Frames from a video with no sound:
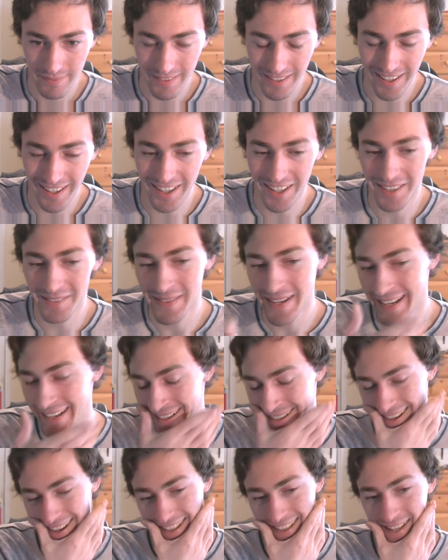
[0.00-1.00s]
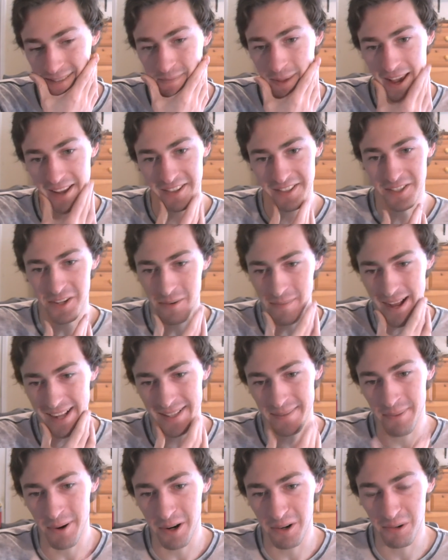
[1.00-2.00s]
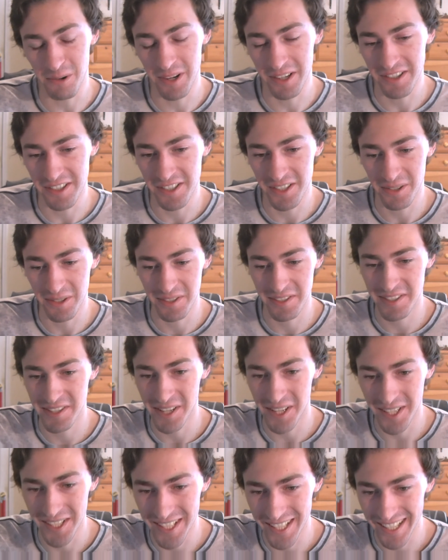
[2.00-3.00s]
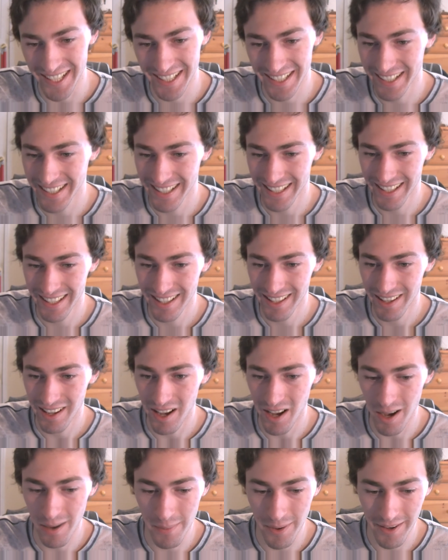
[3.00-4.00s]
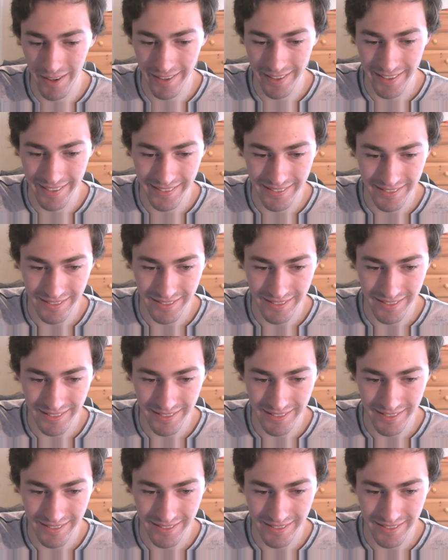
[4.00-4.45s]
Oh my god, these panels going back to part one are so nostalgic. Amon.